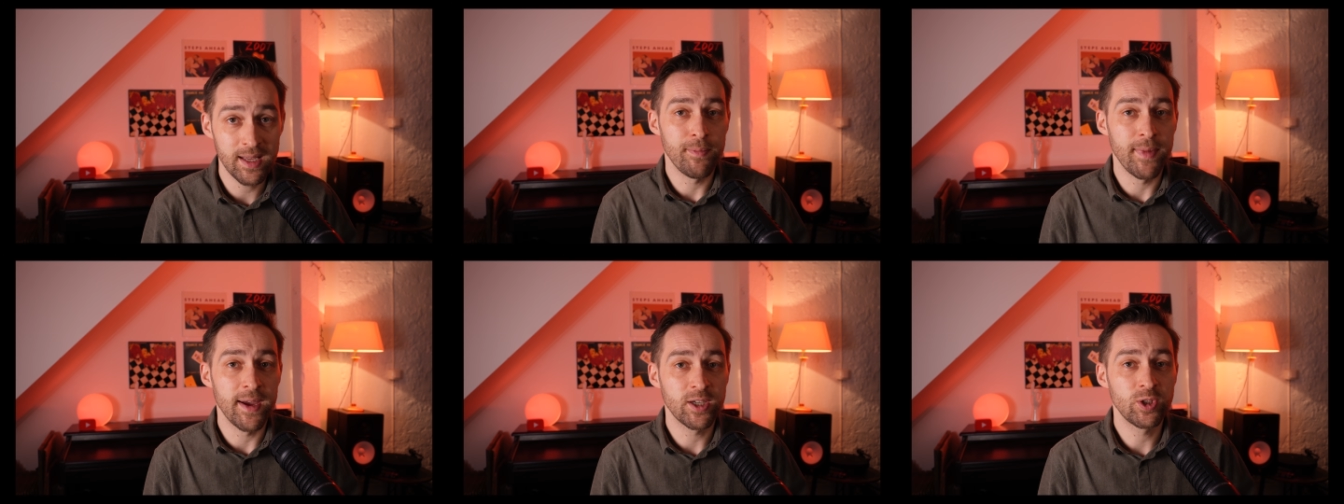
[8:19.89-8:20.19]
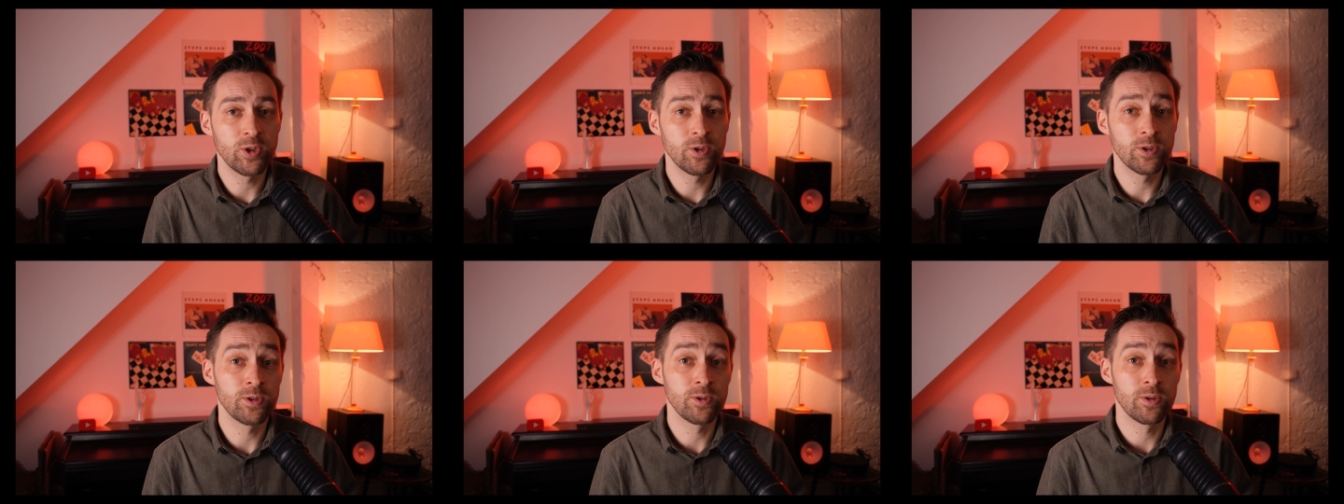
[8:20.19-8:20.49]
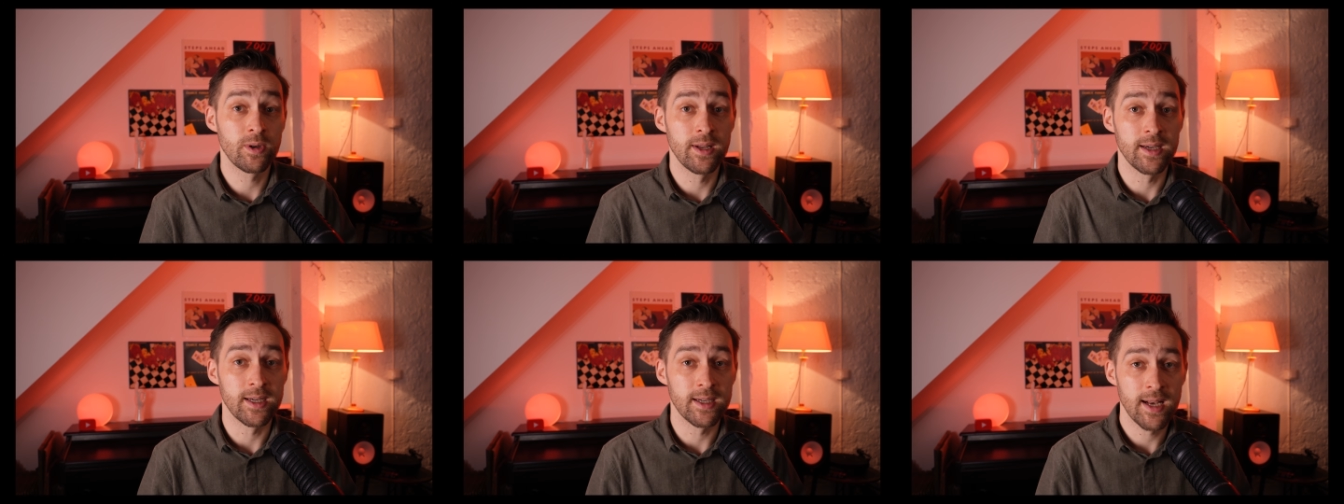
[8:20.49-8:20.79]
make sure to
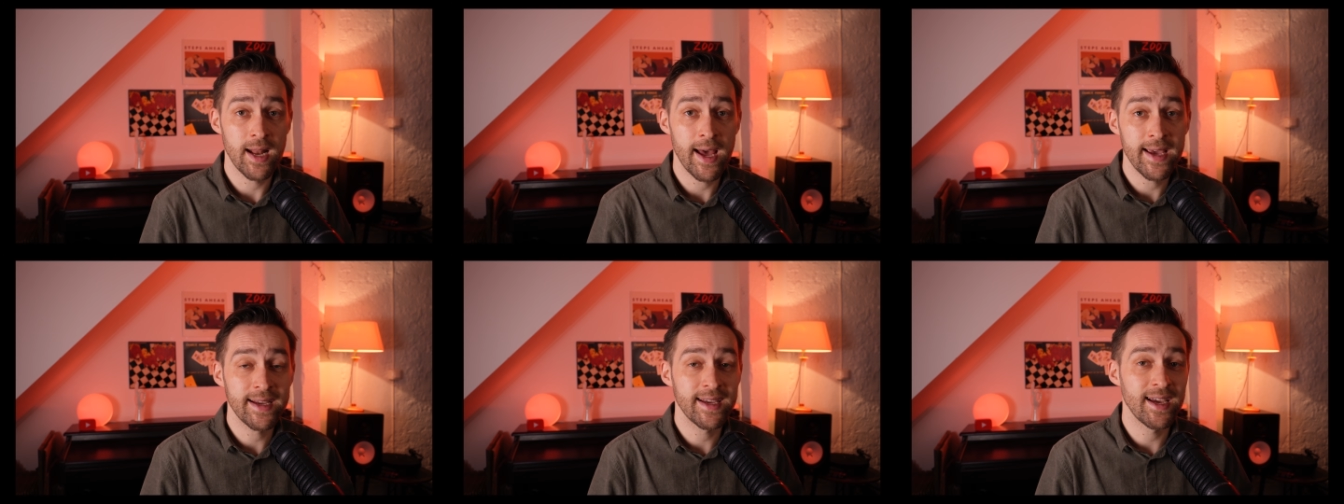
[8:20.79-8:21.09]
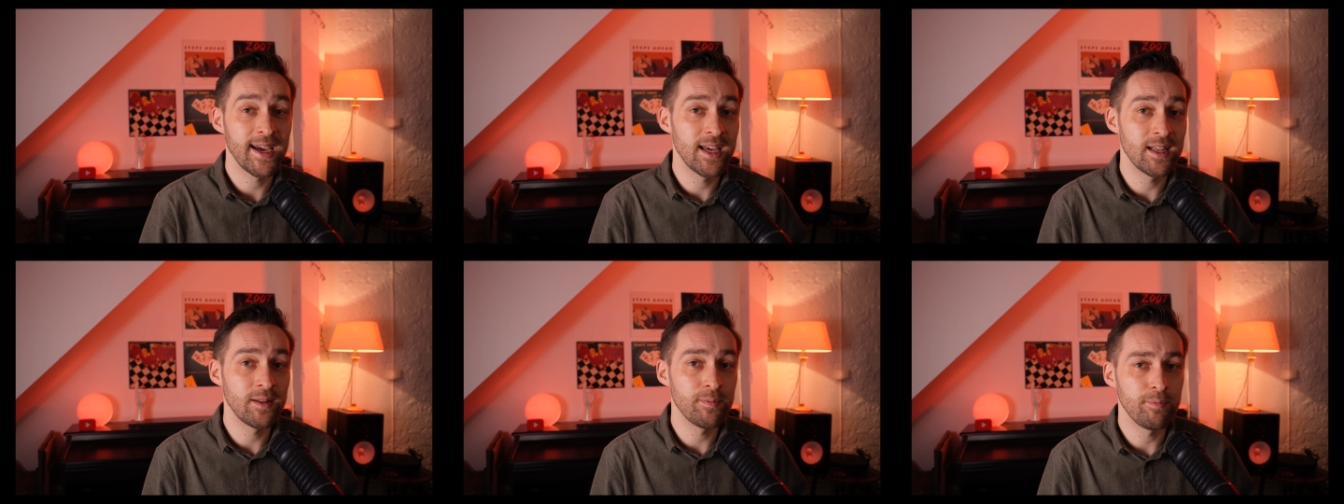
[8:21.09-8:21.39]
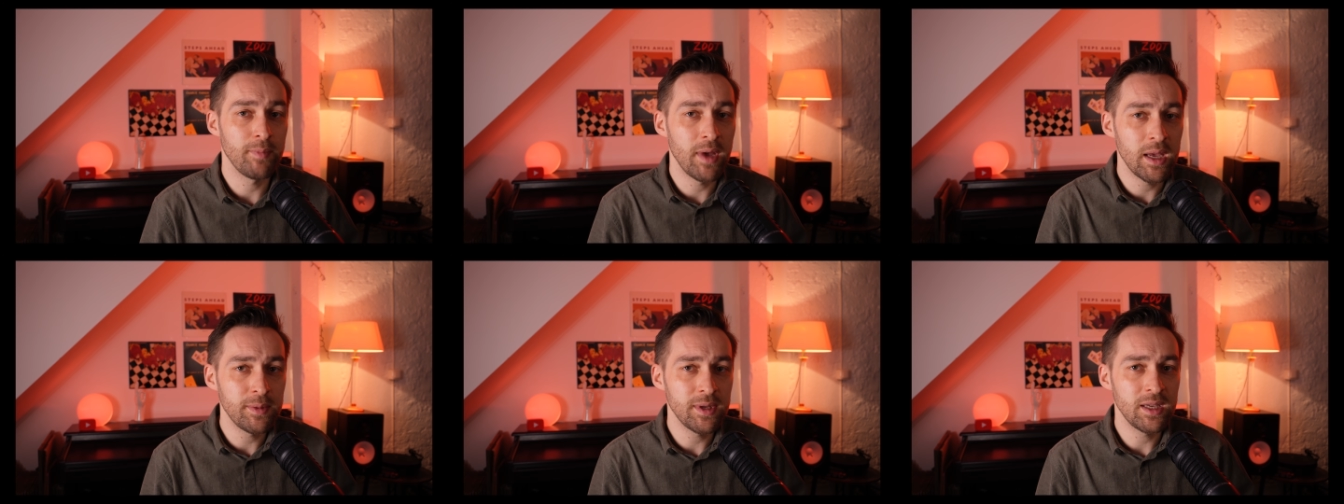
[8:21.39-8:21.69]
click like and maybe